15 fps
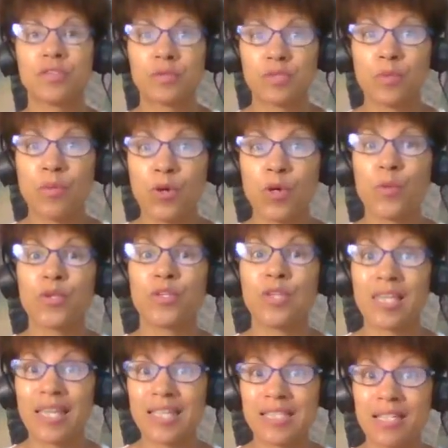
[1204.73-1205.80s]
to tomorrow what you
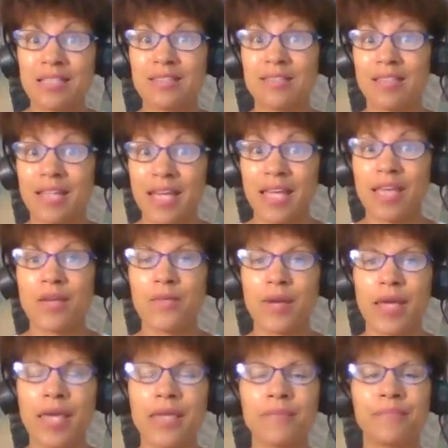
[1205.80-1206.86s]
can get done today
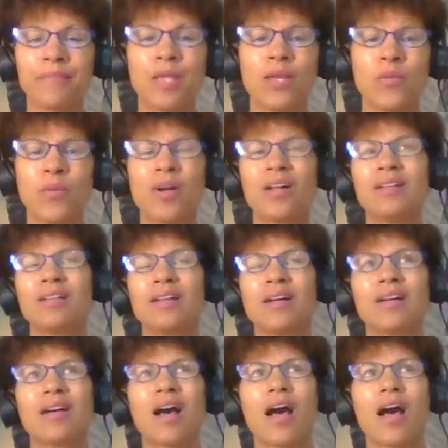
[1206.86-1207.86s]
right well